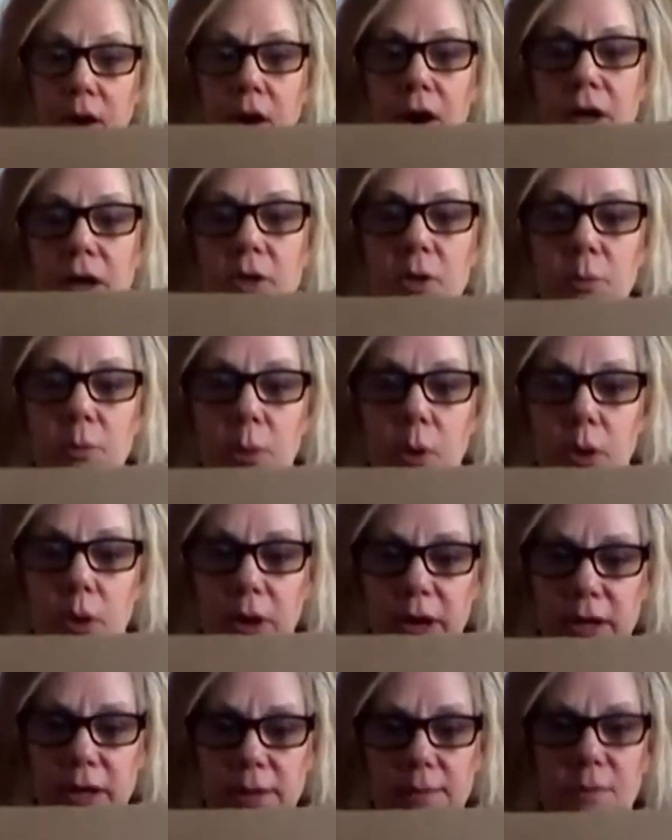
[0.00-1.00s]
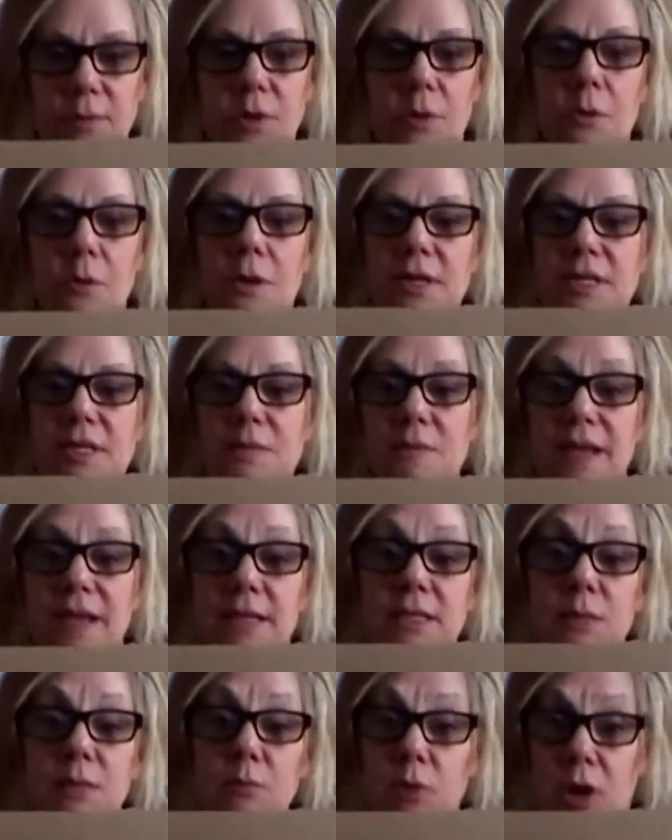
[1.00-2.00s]
On your board, you're going to
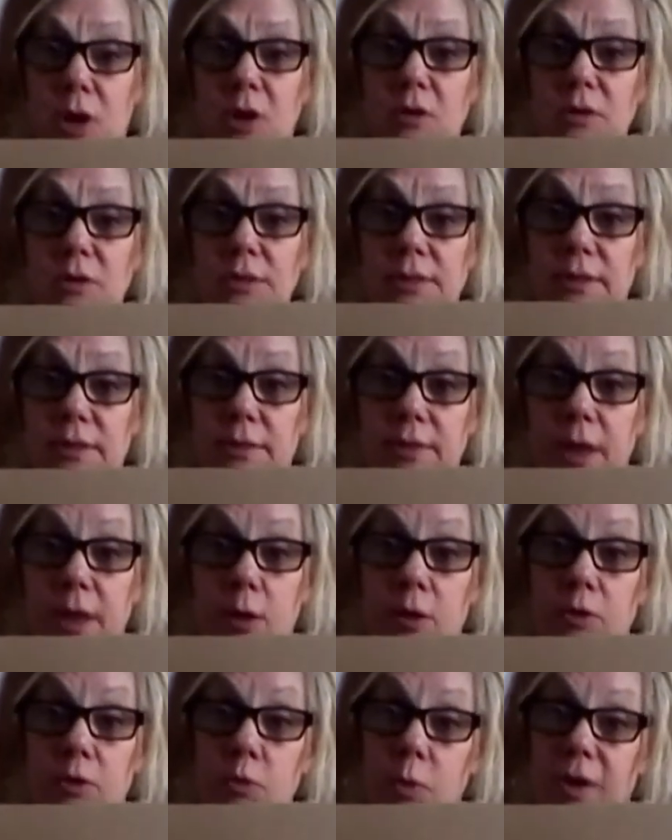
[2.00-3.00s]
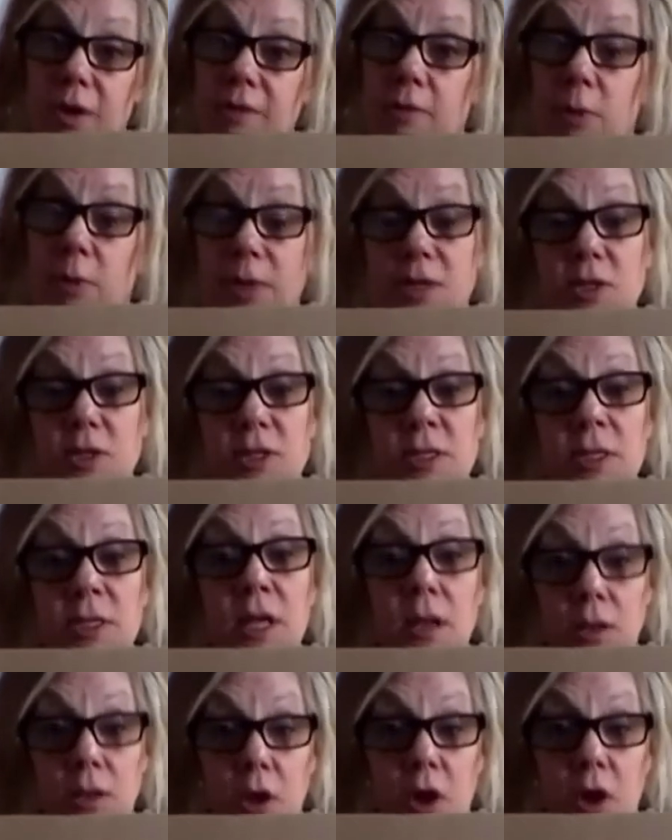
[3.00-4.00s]
make some rows that are 24 inches
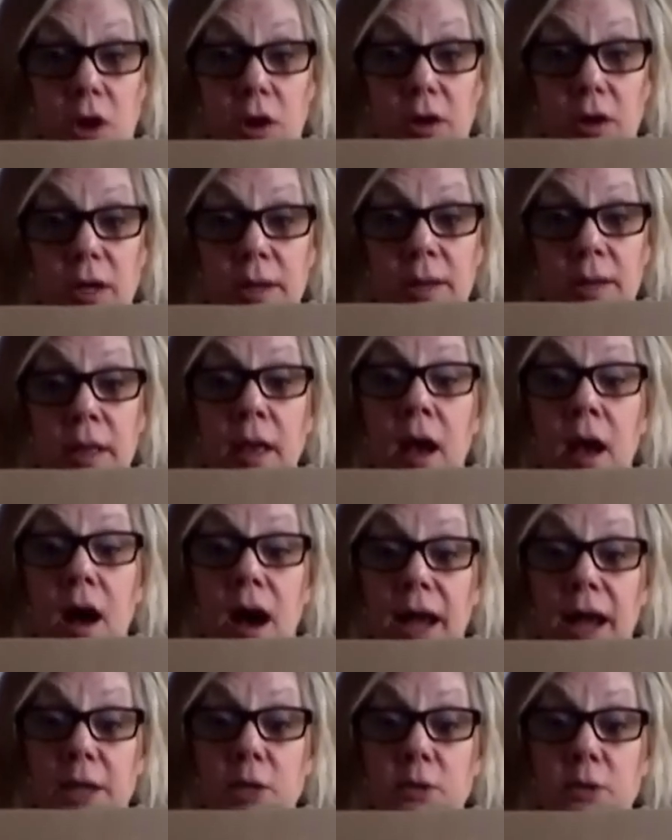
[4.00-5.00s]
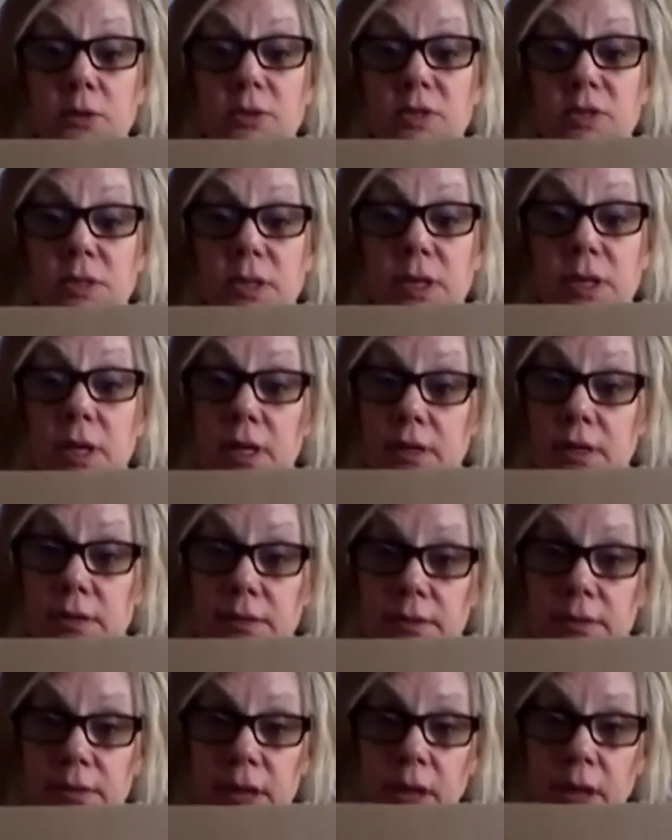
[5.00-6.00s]
long. I used
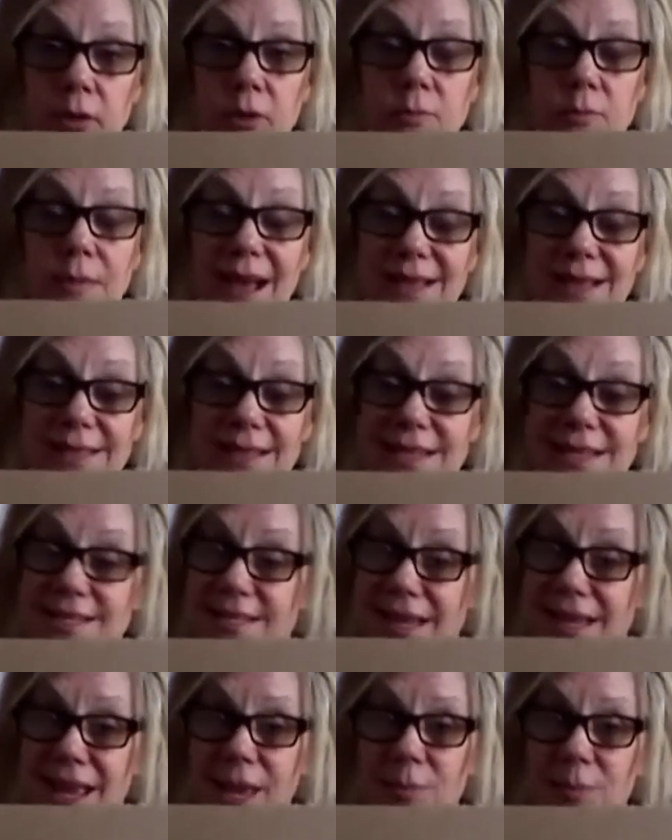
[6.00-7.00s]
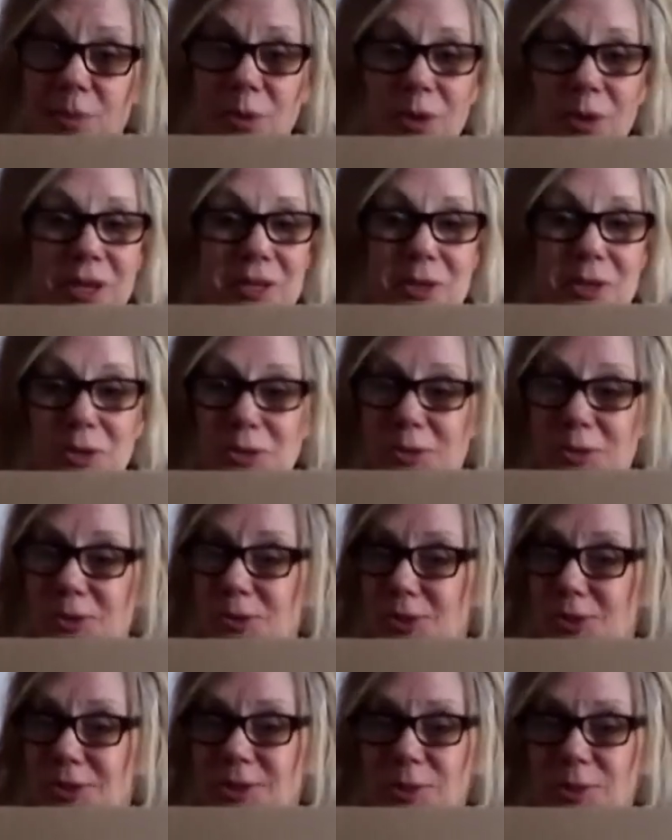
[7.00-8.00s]
colored masking tape. You can
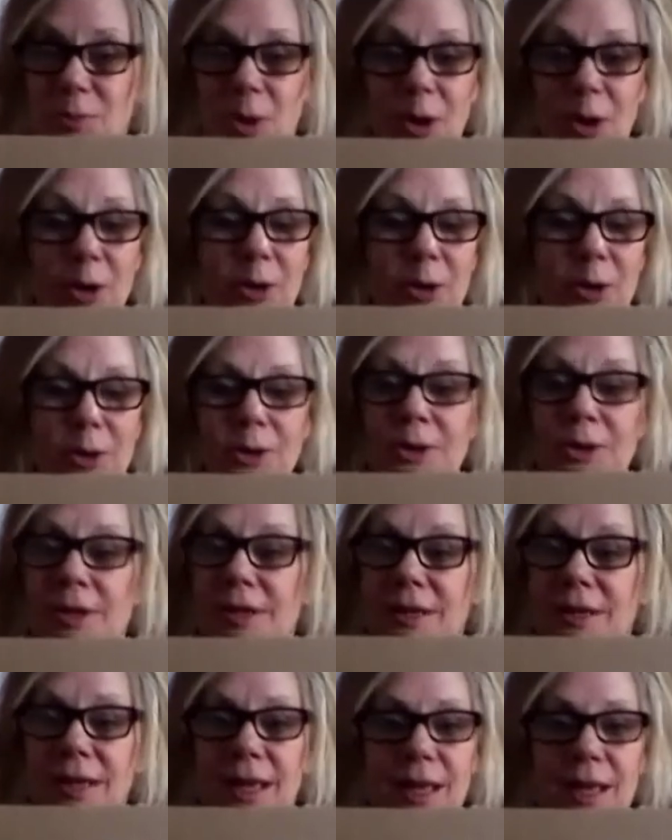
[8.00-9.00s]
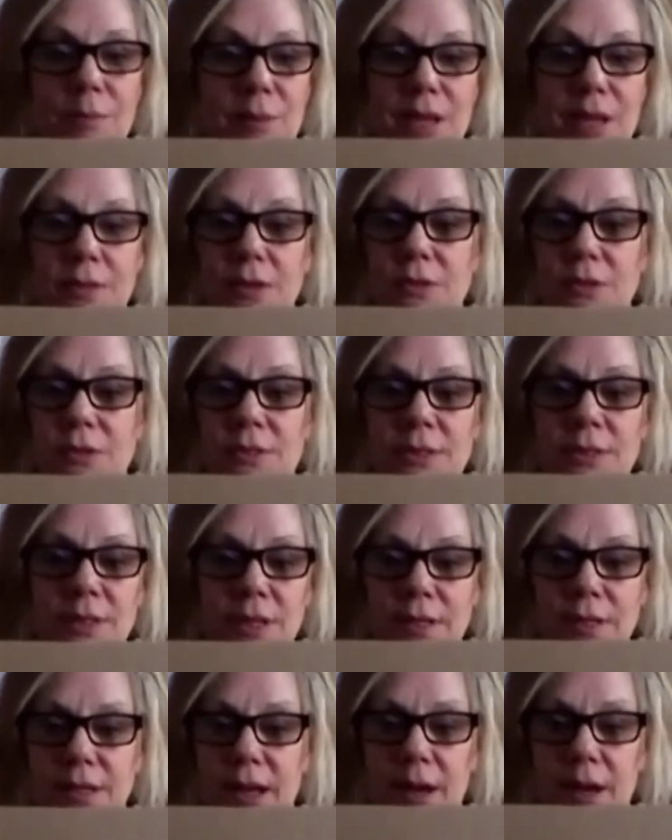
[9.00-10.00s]
use just a marker and make those
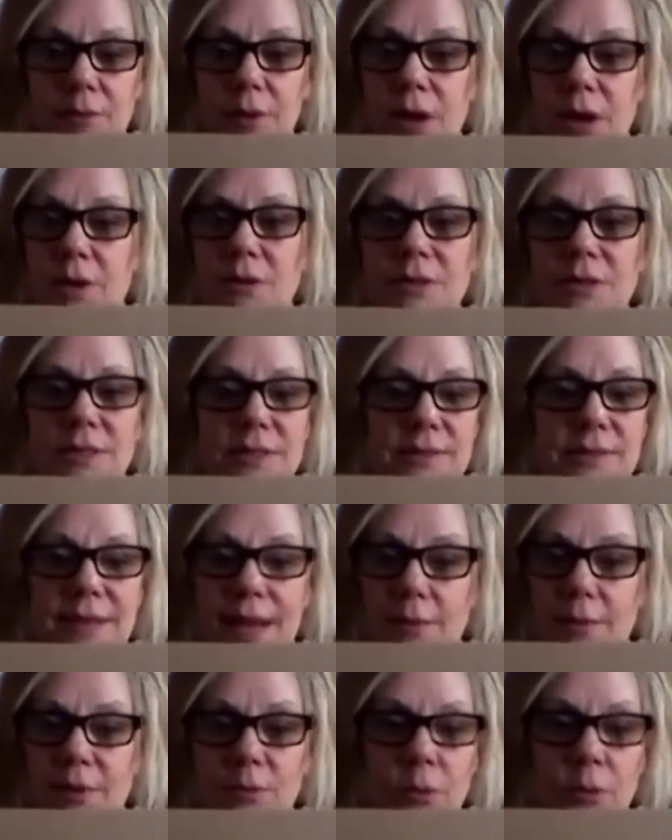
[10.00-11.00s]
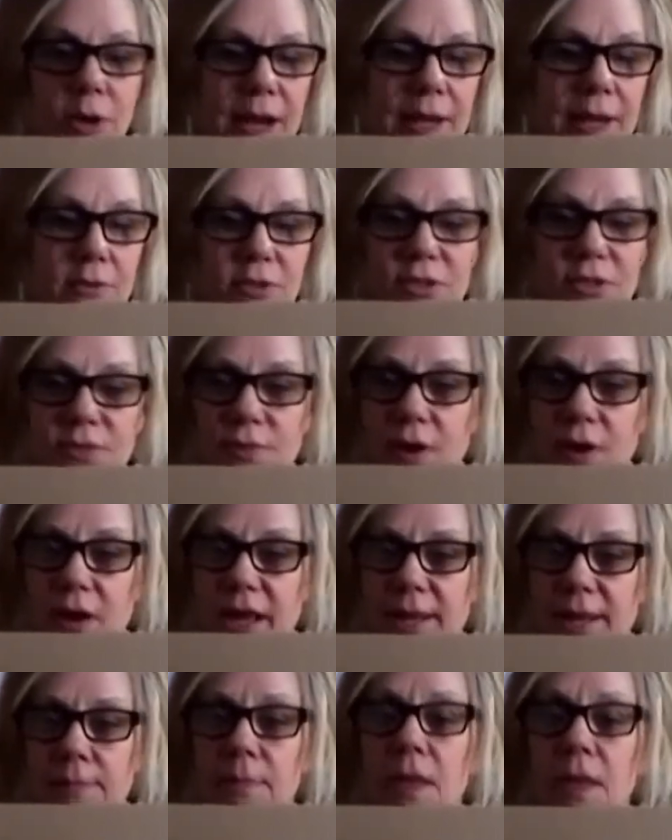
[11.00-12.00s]
rows. That would work out just
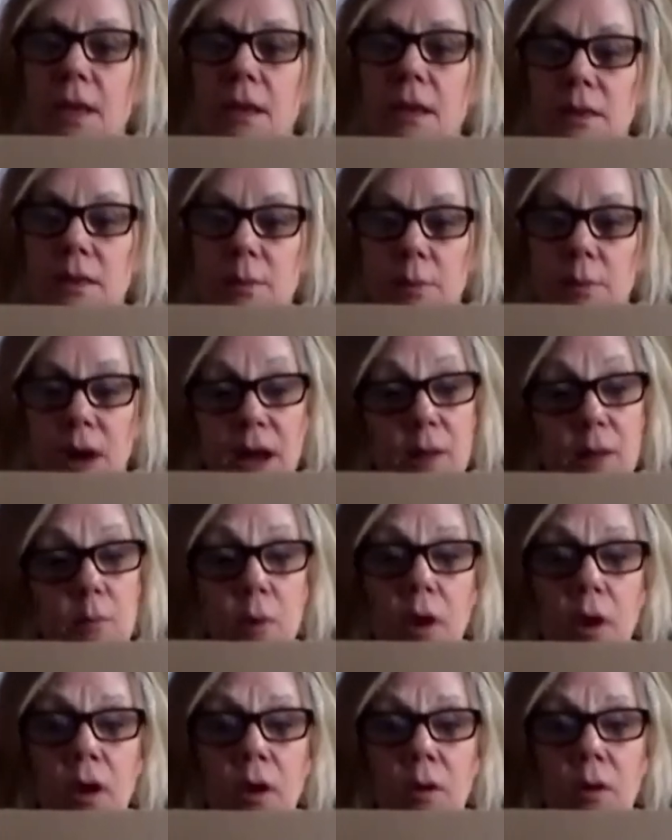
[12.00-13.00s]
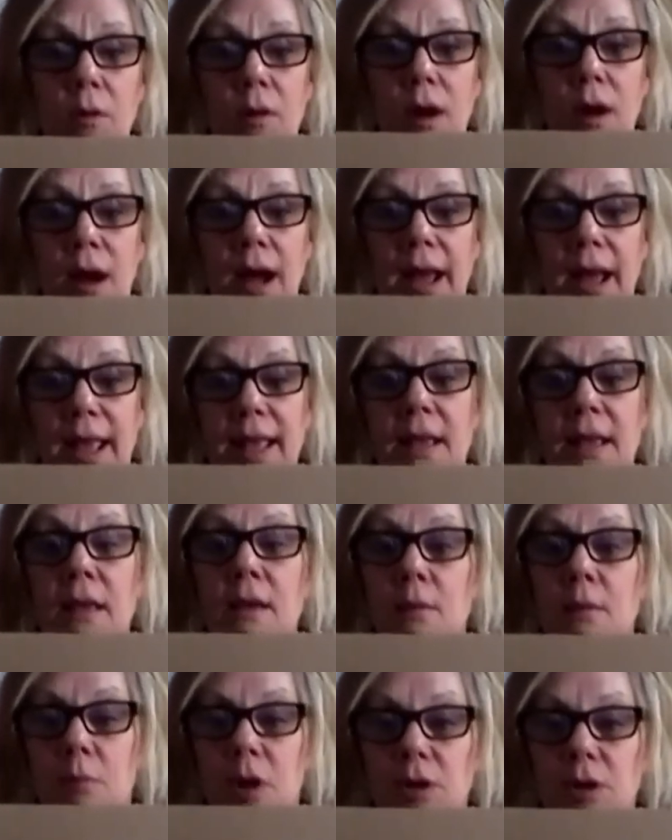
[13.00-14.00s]
fine. The bottom row, I
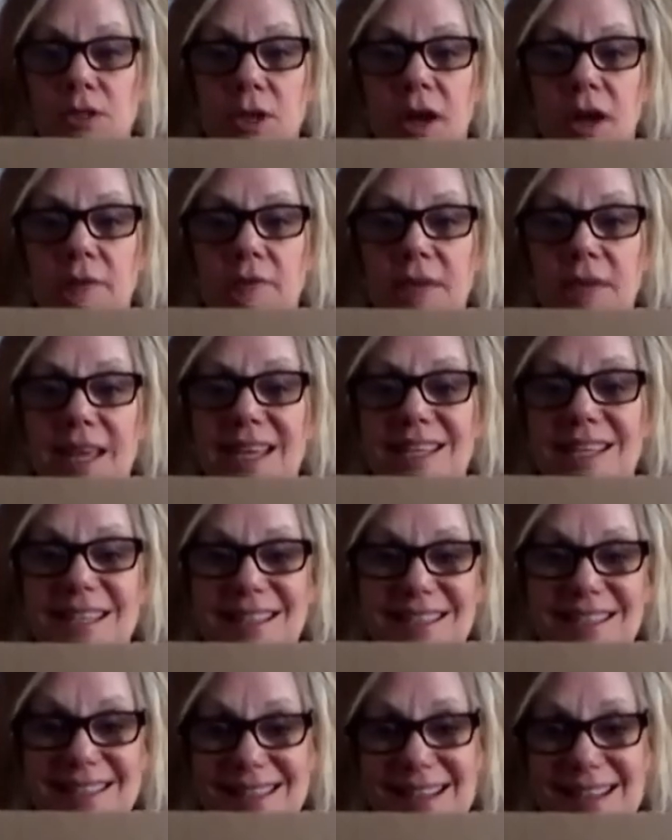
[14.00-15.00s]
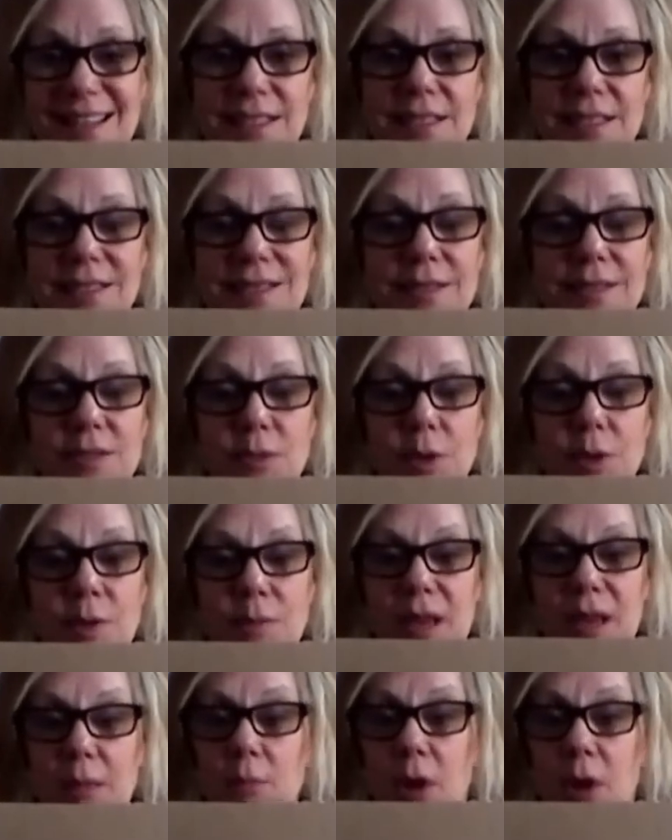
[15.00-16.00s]
marked off into 6, so I
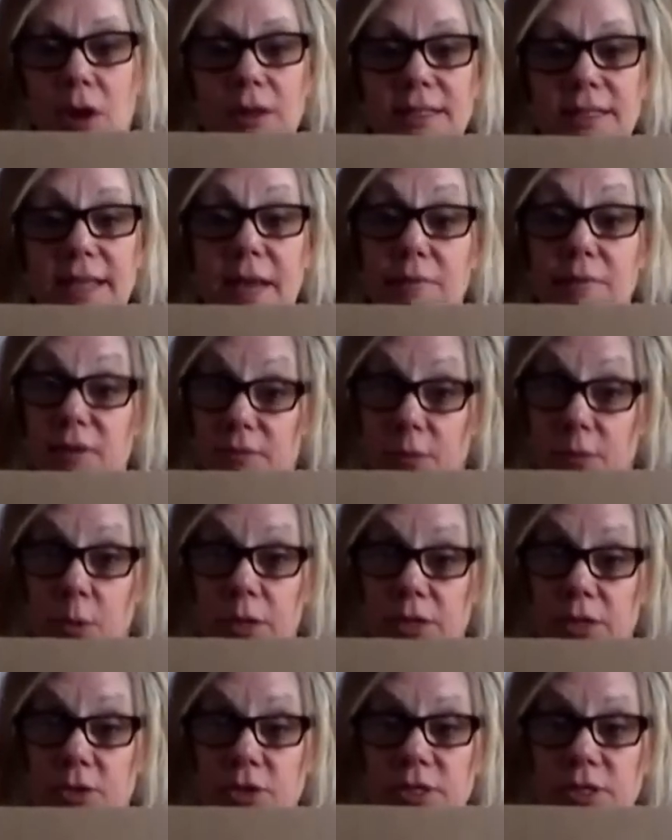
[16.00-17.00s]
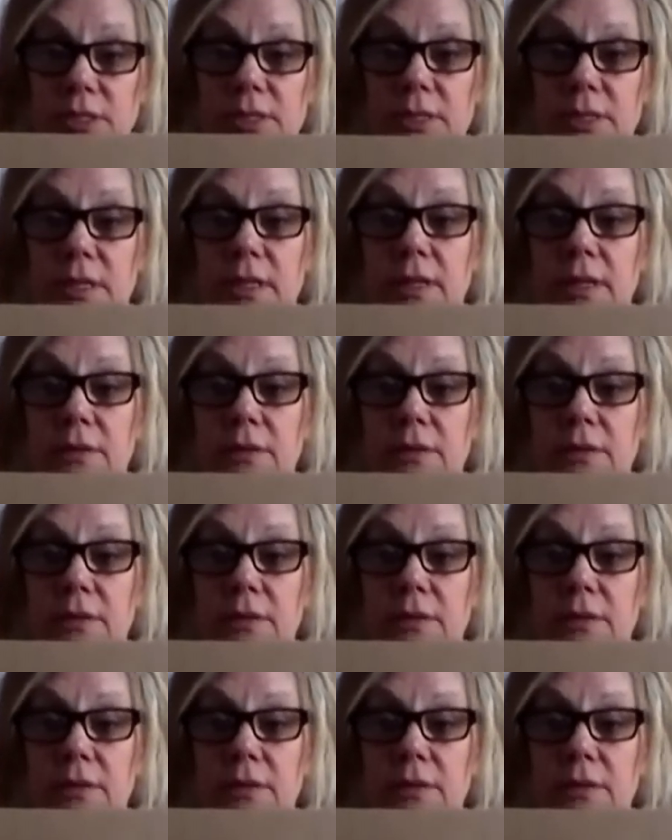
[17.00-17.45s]
made marks every 4 inches.